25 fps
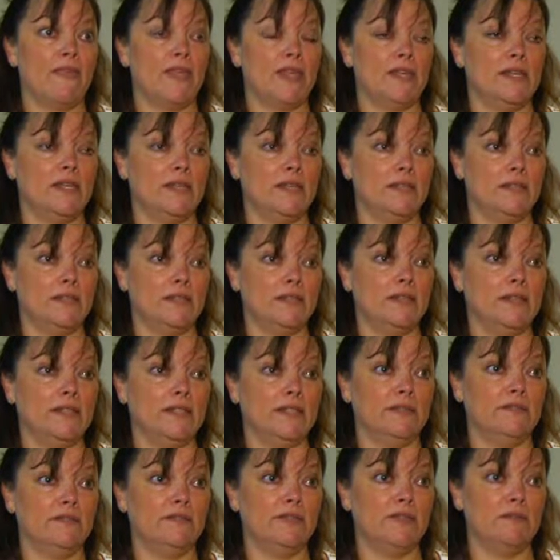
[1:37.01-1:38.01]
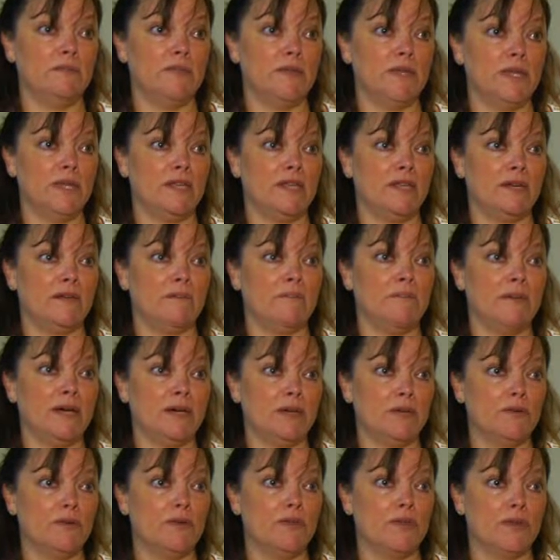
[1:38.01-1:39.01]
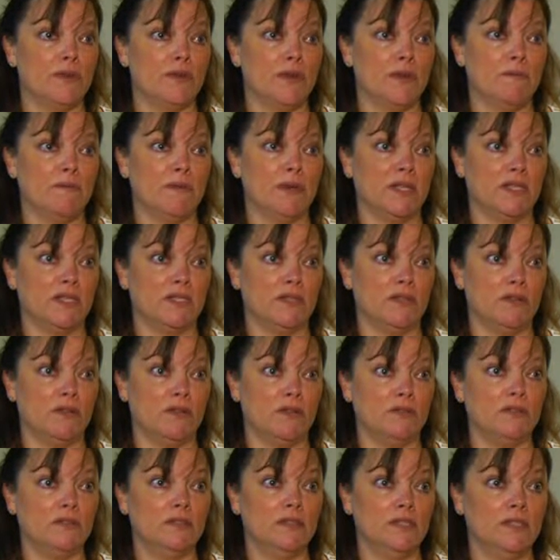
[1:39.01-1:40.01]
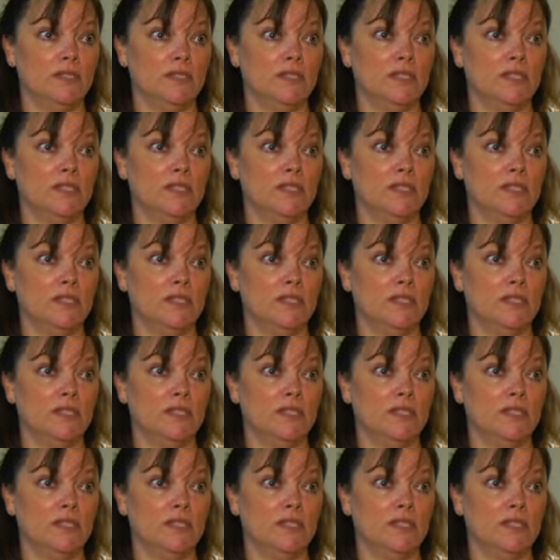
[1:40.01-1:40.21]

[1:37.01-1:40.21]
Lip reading: and he did live to be about 30 months old.